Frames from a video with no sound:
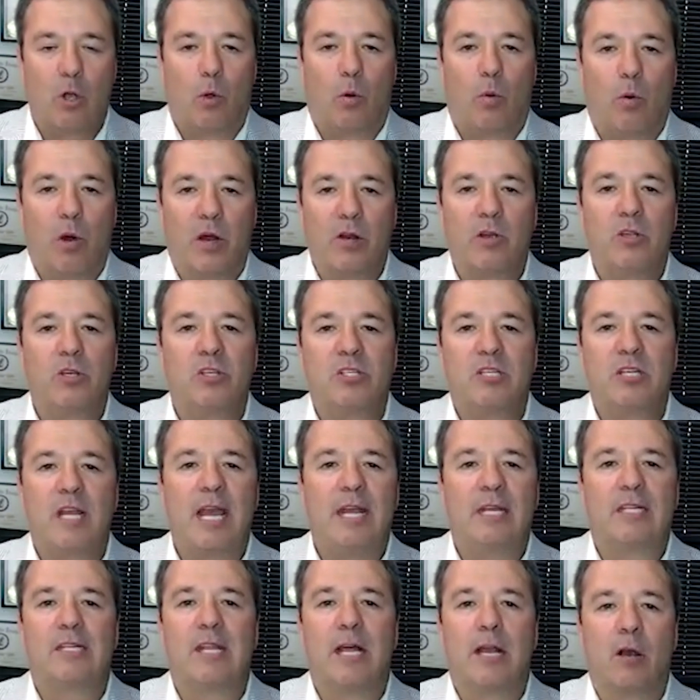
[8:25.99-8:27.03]
What are the
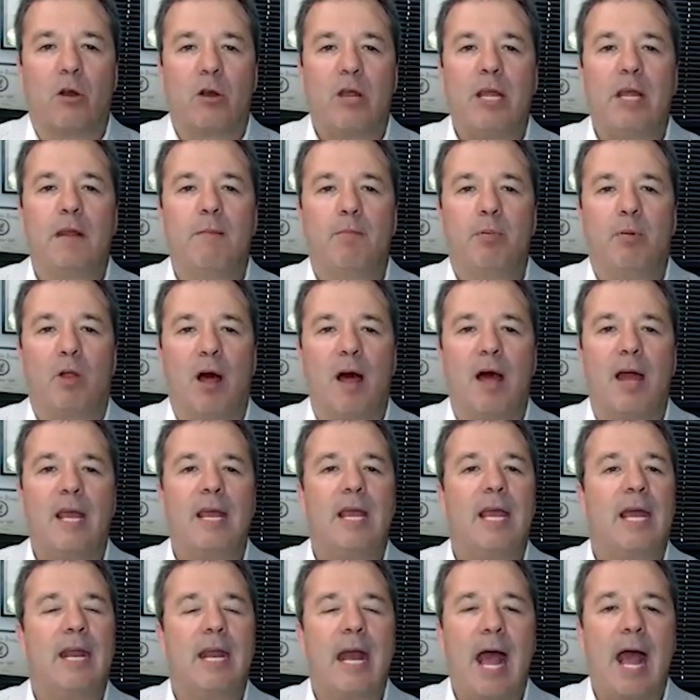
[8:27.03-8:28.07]
states that are in
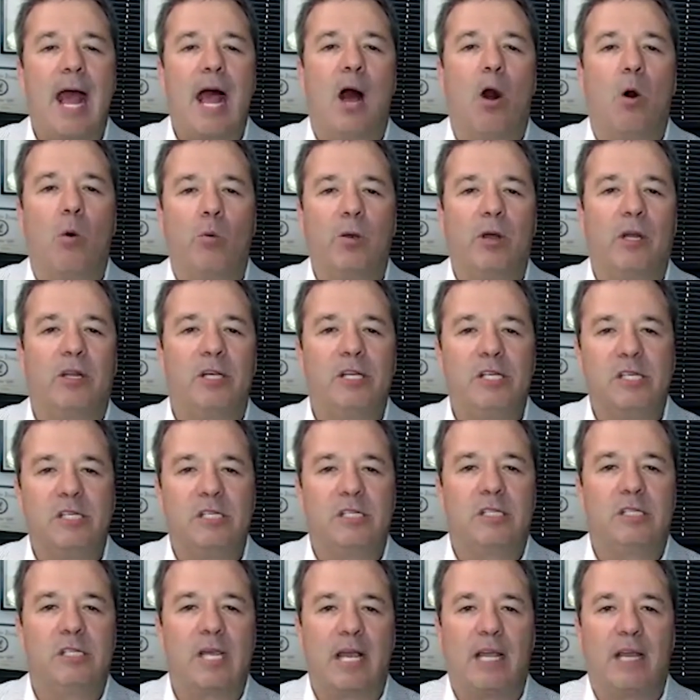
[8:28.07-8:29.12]
play, and how will these
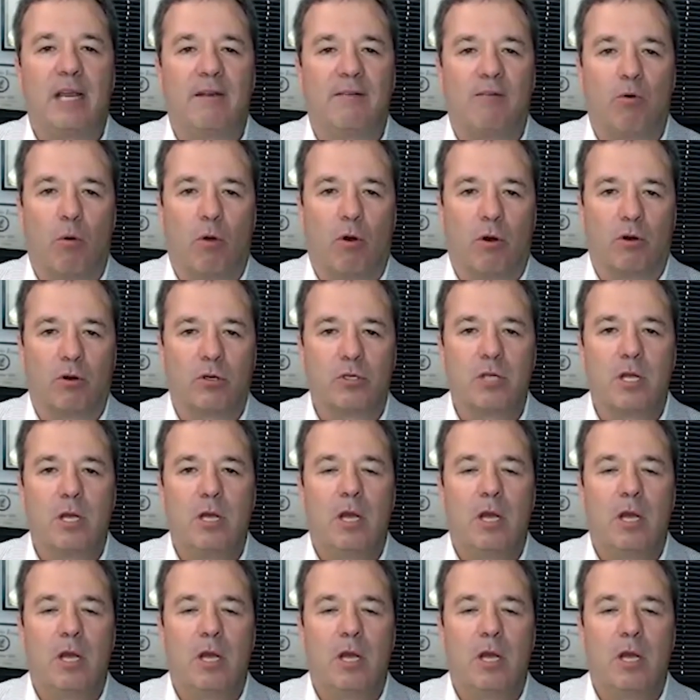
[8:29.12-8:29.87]
executive orders